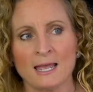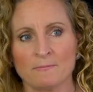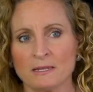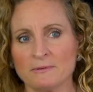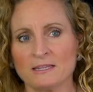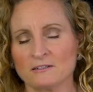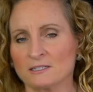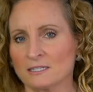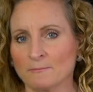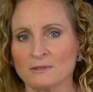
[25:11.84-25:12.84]
maybe there's
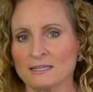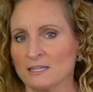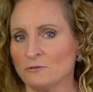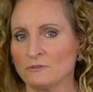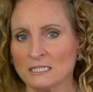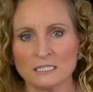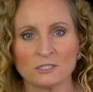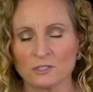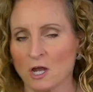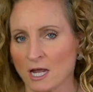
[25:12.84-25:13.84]
something that you need
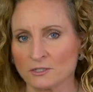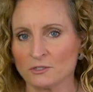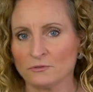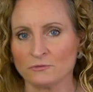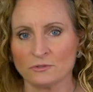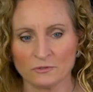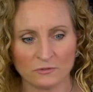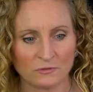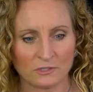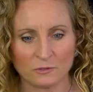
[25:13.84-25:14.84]
to talk to
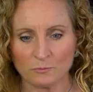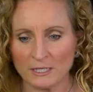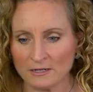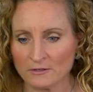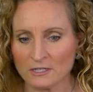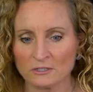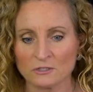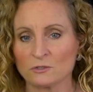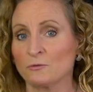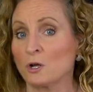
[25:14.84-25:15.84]
your superior,
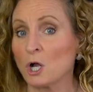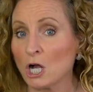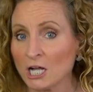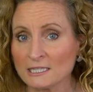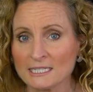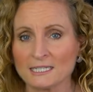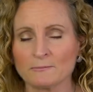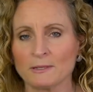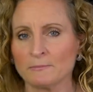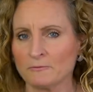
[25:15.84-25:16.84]
to a colleague.
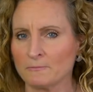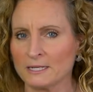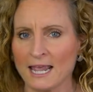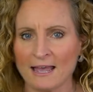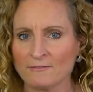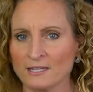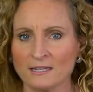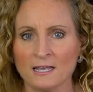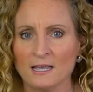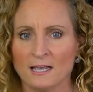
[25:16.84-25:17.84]
Maybe you've been
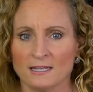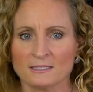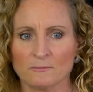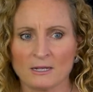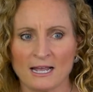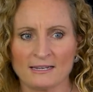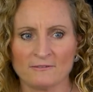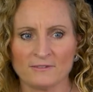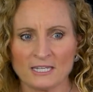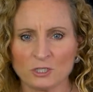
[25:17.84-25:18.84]
having some kind
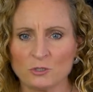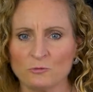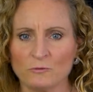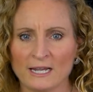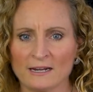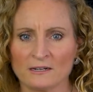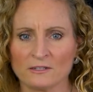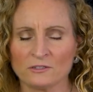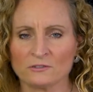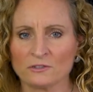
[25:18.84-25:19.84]
of issue where
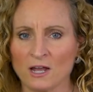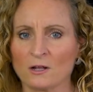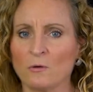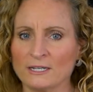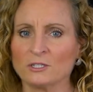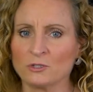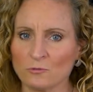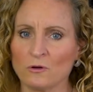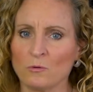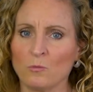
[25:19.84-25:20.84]
you're not quite
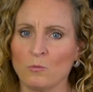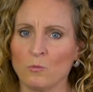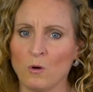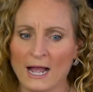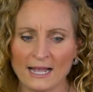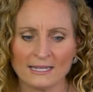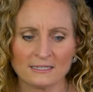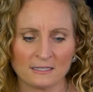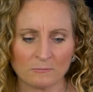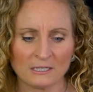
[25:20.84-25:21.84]
sure why
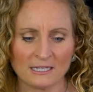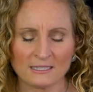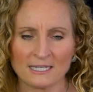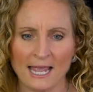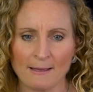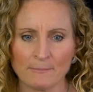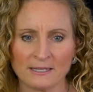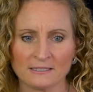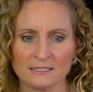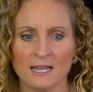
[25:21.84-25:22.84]
something has
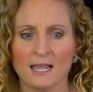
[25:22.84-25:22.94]
happened,